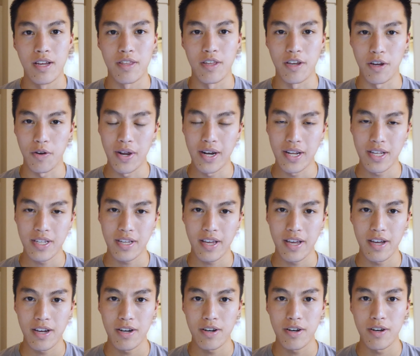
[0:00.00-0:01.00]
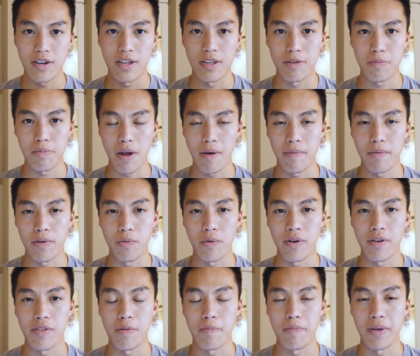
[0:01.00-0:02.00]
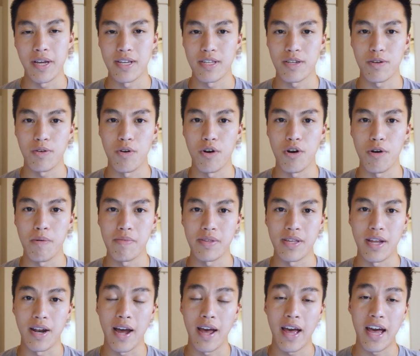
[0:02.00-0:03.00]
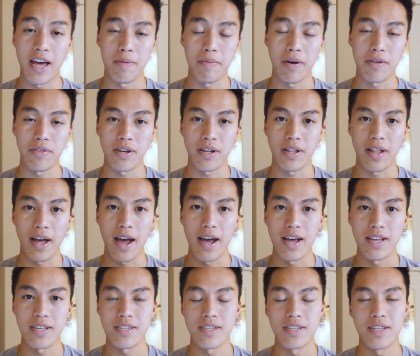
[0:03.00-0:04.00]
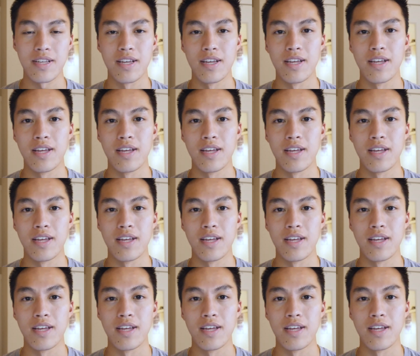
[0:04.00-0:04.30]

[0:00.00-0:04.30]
The grading scale is probably one of the biggest qualms that I had about the class,